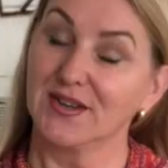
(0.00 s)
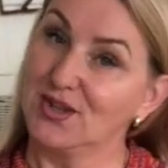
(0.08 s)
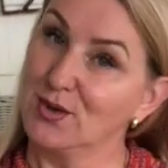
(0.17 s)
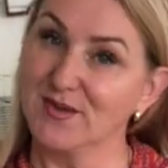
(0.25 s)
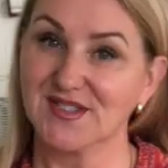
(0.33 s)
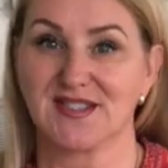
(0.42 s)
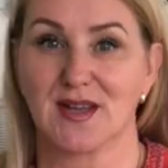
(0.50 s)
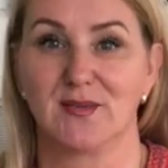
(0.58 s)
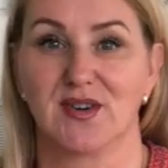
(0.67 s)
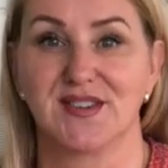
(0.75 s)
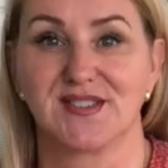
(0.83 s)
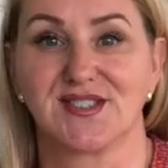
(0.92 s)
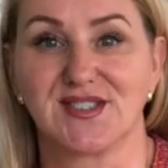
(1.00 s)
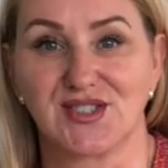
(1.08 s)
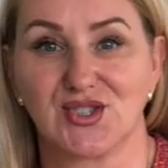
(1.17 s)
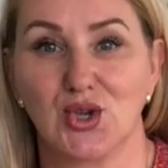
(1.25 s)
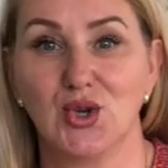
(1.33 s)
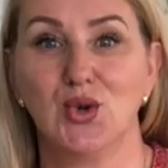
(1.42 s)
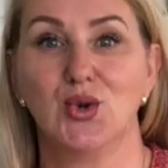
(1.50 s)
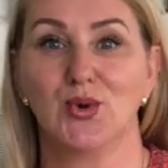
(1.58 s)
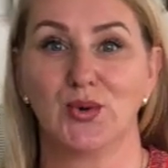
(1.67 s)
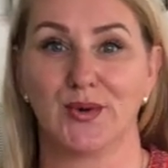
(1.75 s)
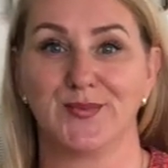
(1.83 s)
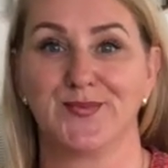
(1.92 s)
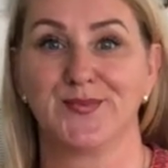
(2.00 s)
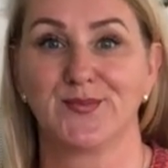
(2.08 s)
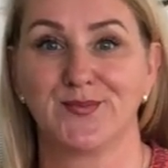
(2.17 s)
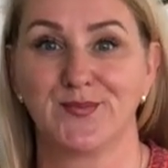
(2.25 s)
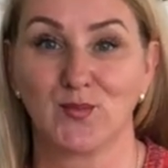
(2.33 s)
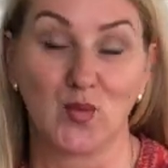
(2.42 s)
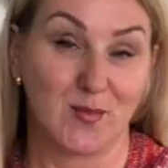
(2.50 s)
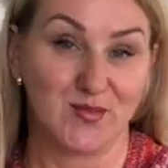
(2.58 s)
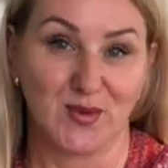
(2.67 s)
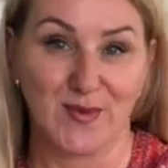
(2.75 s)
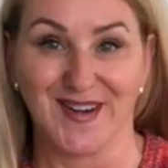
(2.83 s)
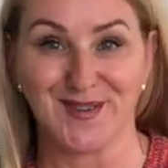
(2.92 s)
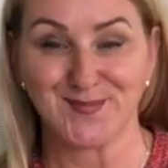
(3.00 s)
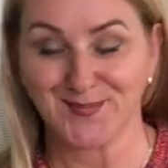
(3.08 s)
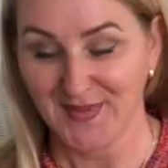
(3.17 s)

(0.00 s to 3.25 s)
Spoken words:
humid summer it's just too warm to wear.